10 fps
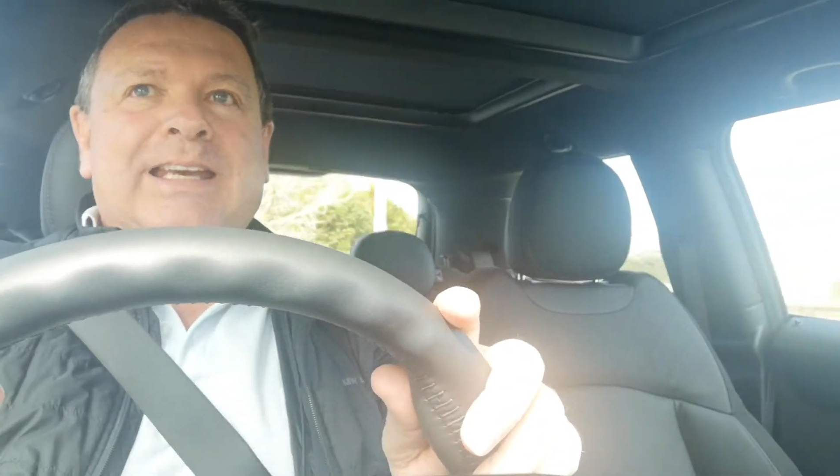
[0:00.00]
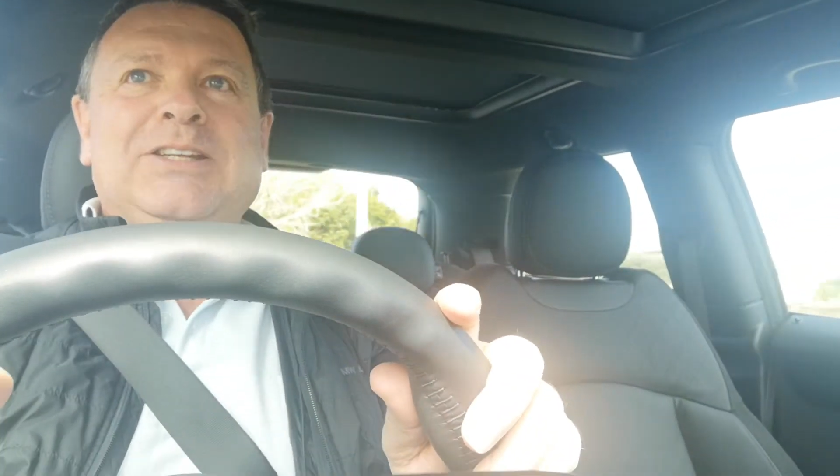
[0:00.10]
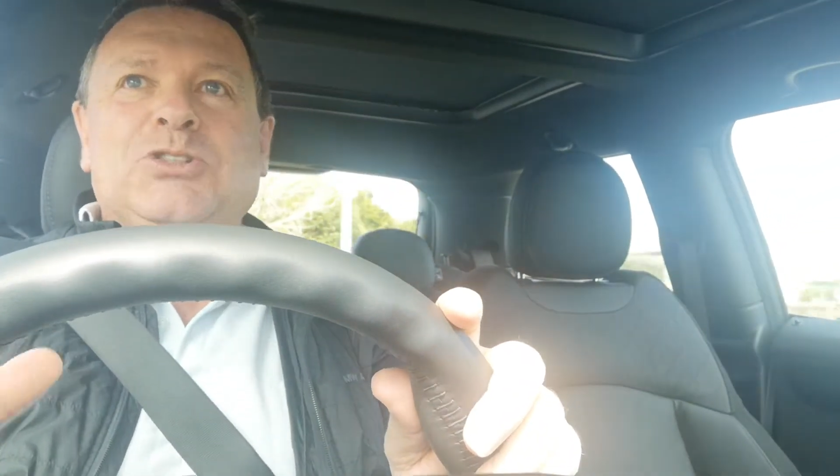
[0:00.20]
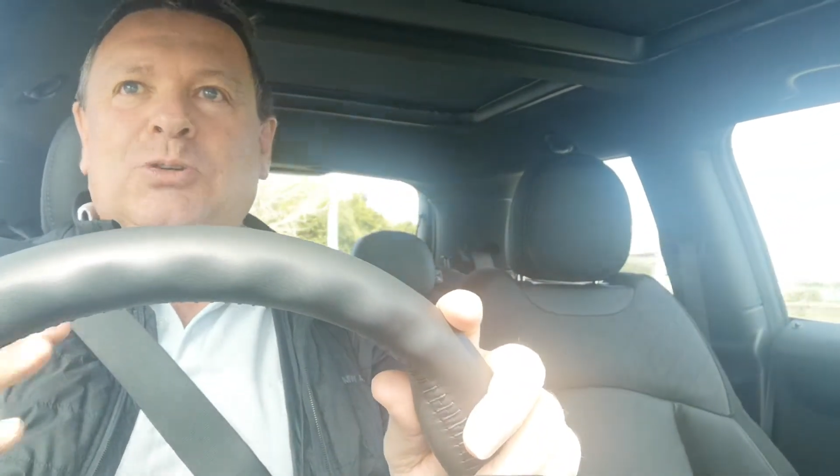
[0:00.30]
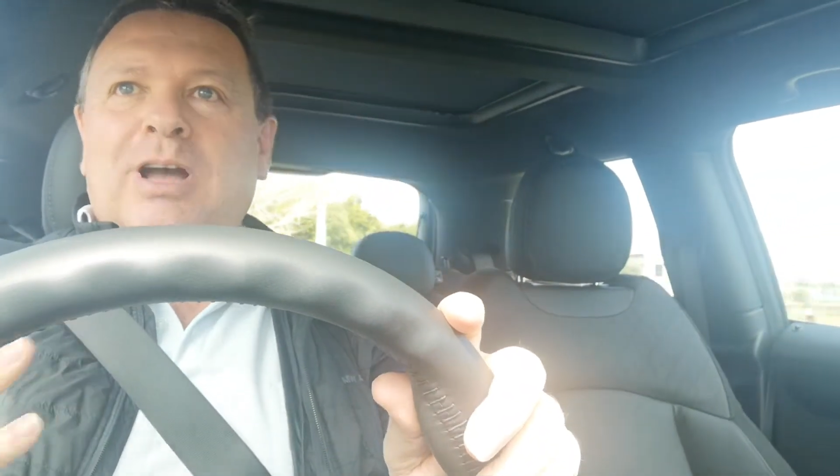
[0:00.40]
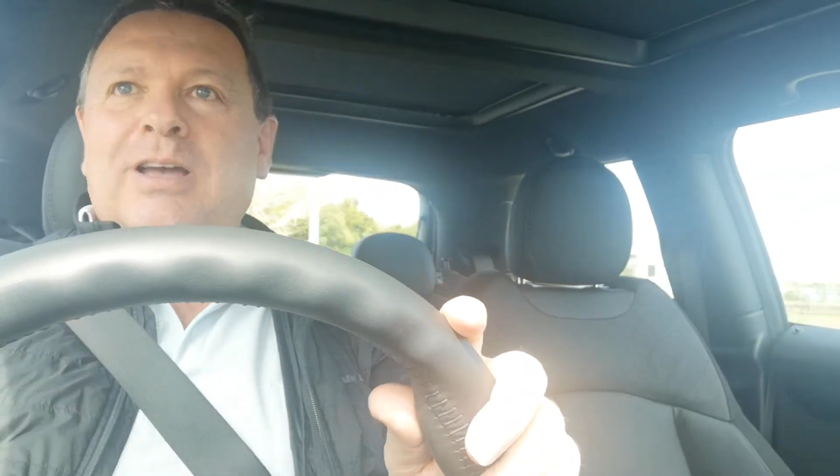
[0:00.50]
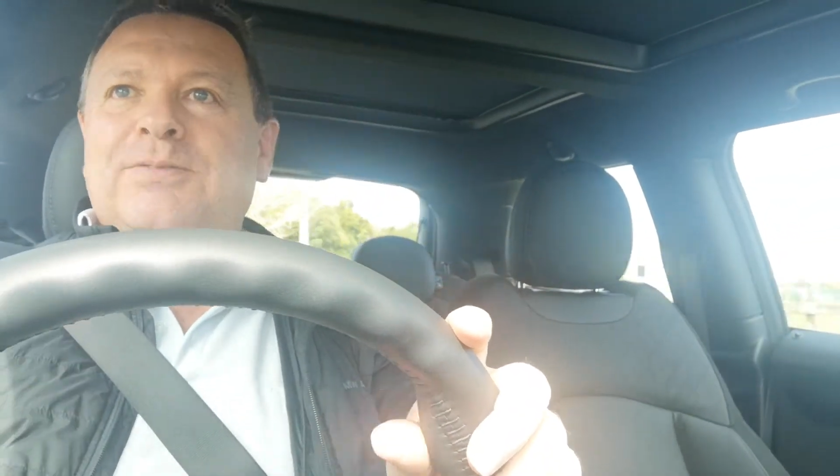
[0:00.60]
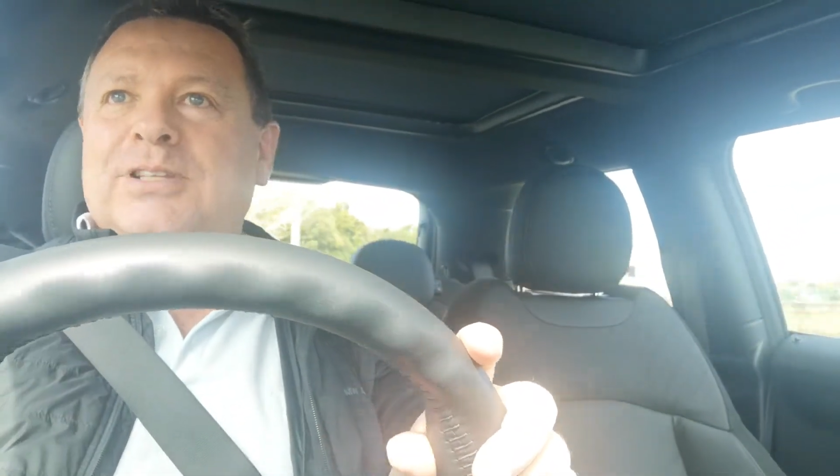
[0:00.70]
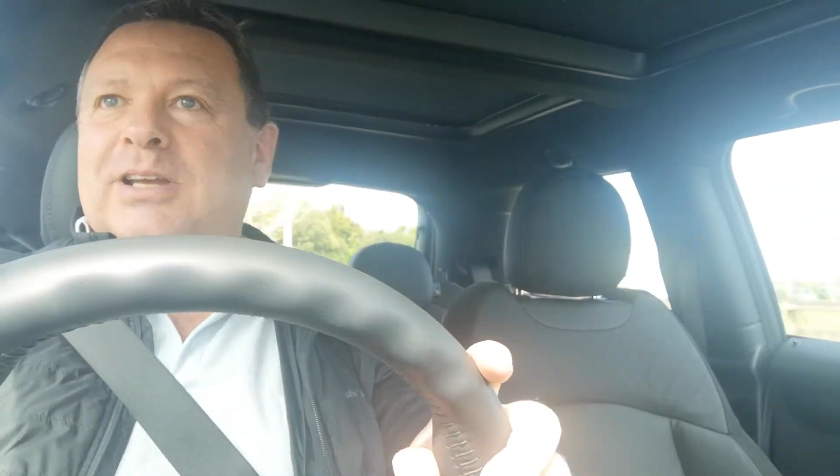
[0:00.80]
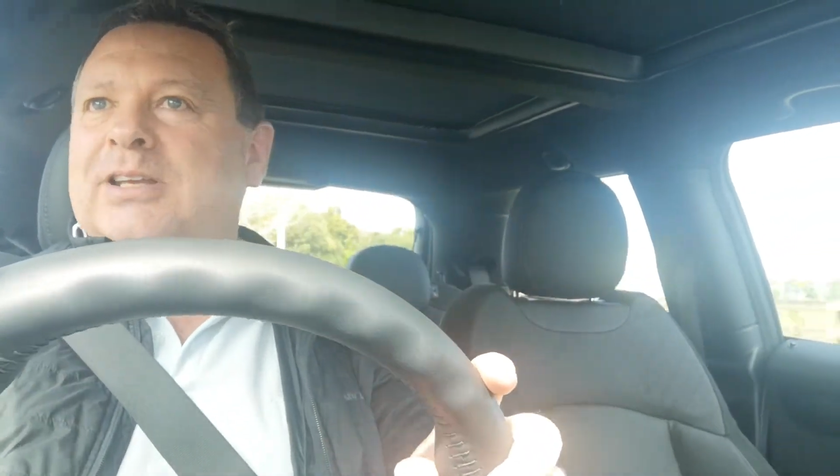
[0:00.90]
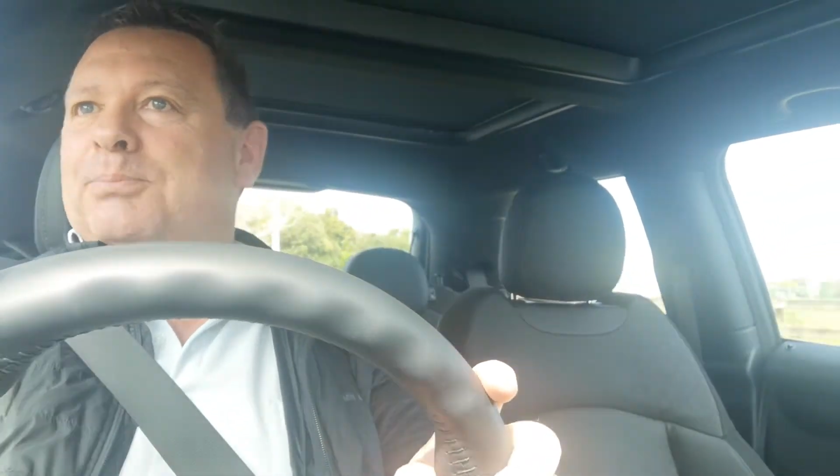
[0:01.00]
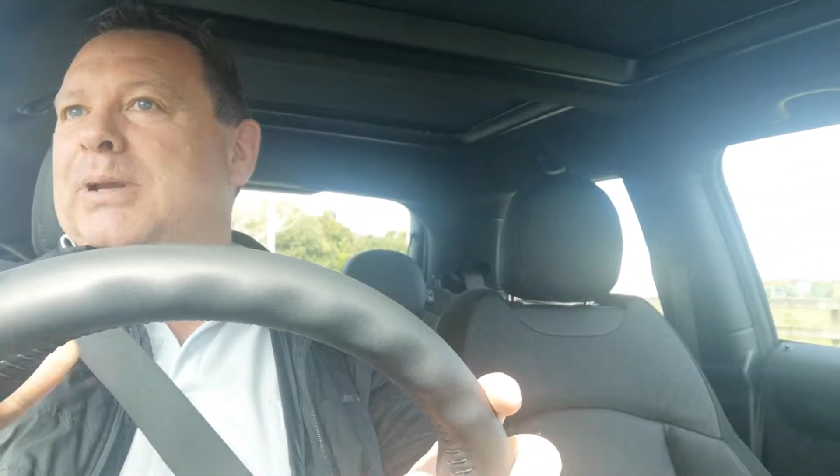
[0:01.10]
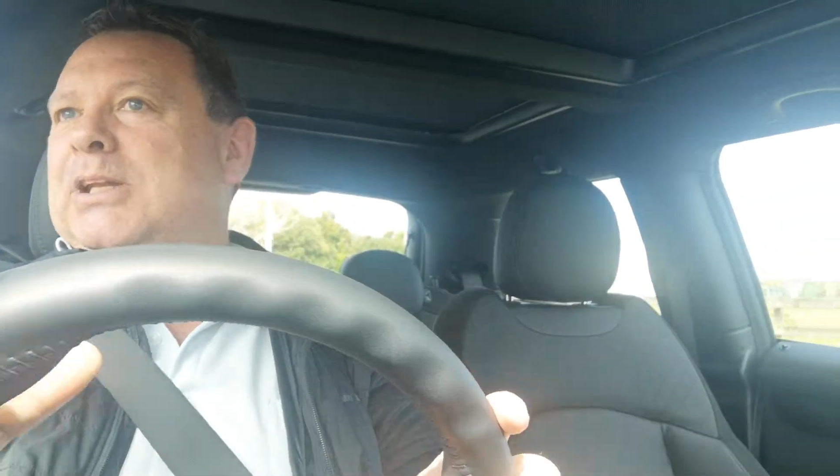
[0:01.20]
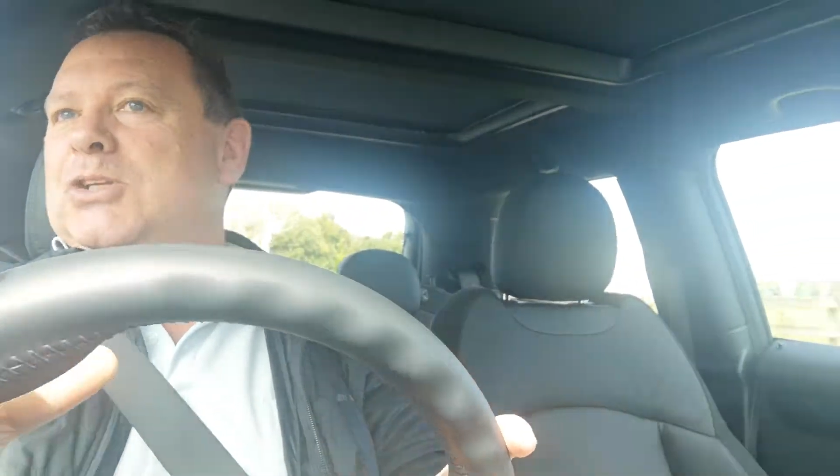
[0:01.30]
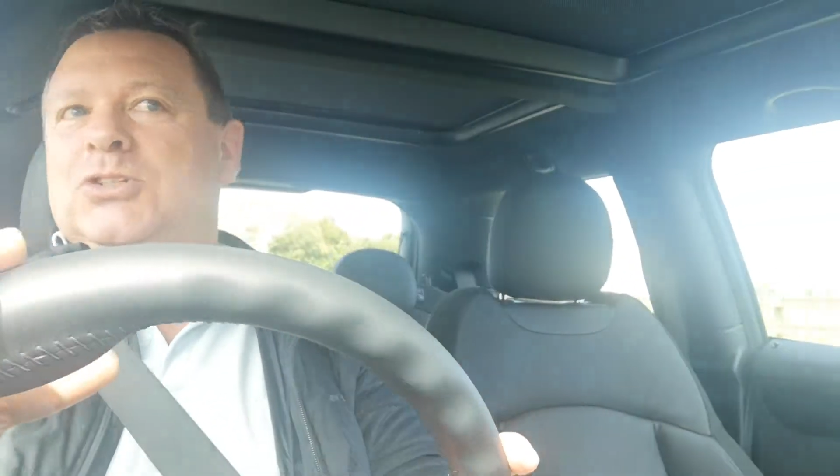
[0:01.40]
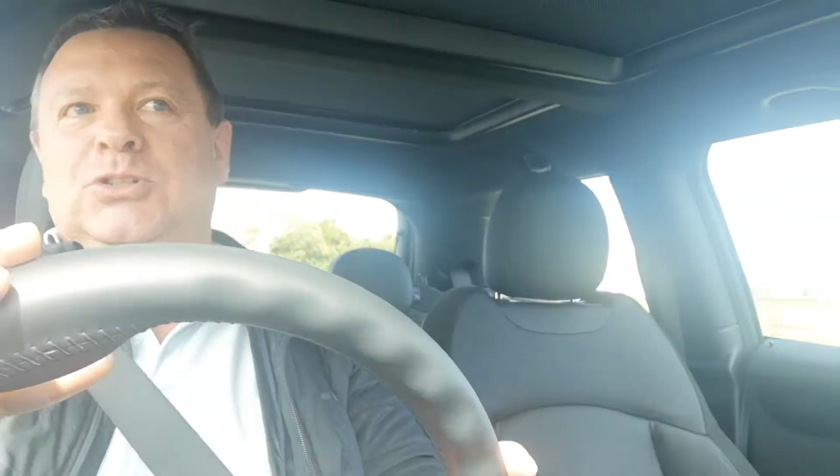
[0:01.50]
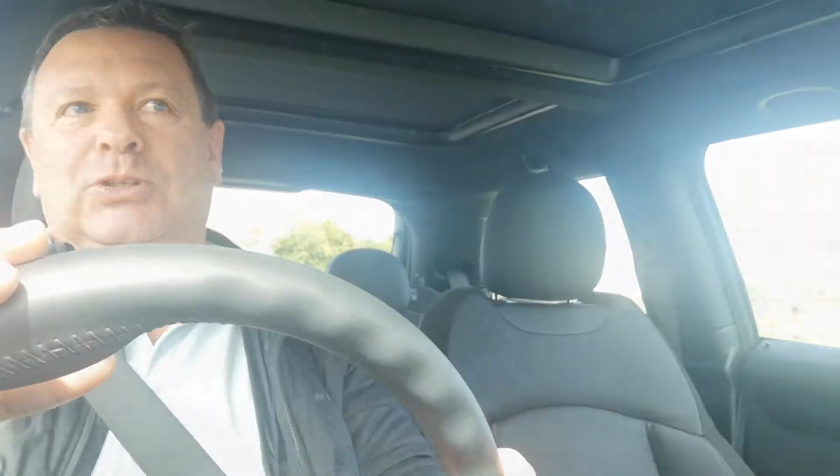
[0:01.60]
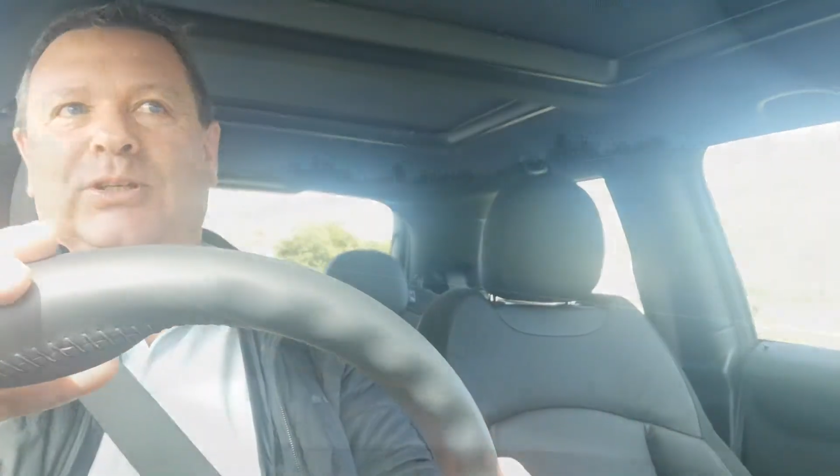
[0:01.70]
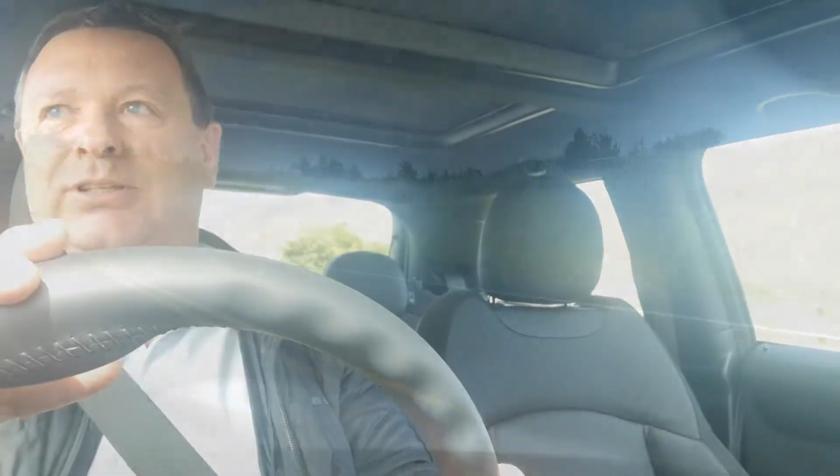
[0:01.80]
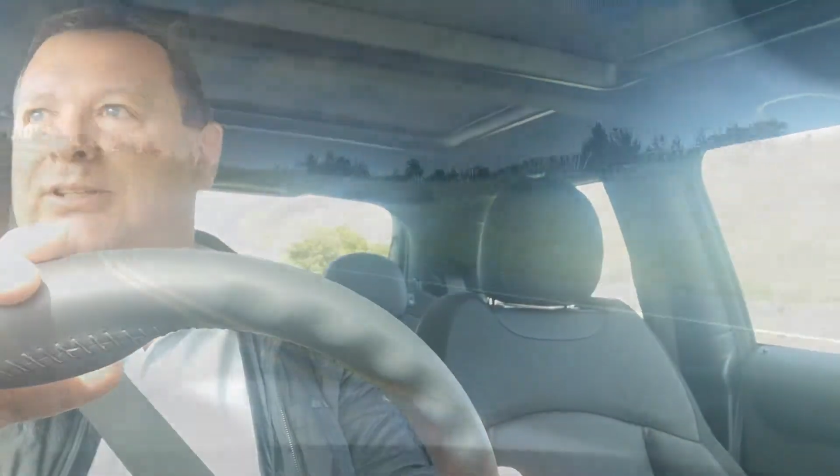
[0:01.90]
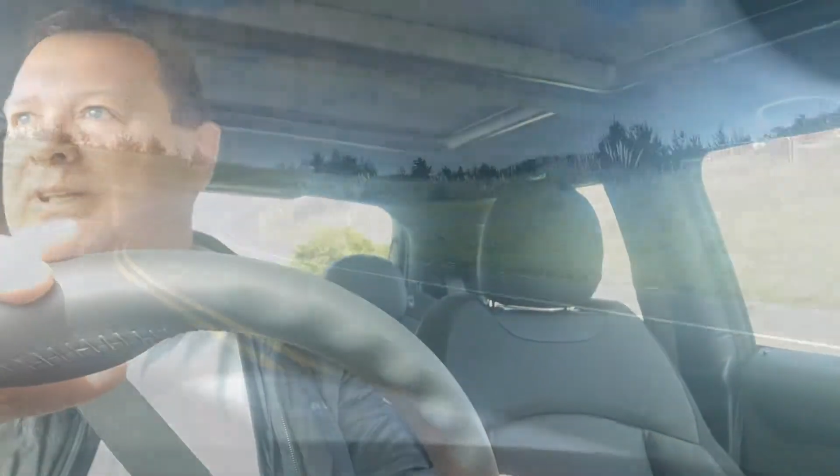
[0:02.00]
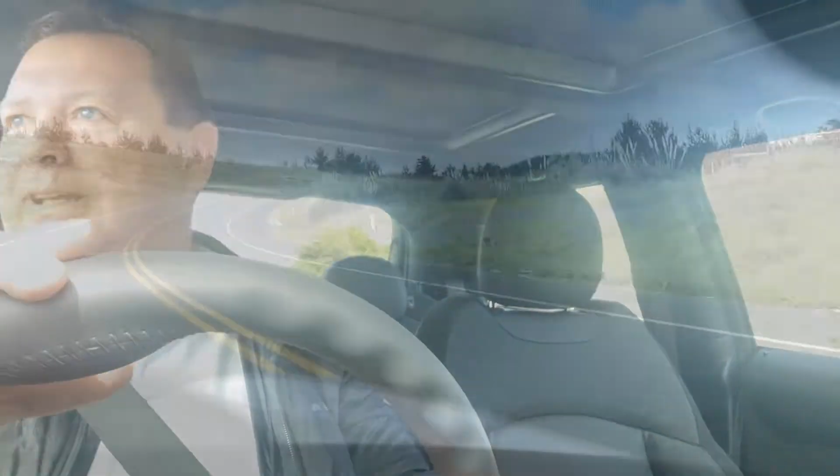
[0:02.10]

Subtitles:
It drives like a Mini should.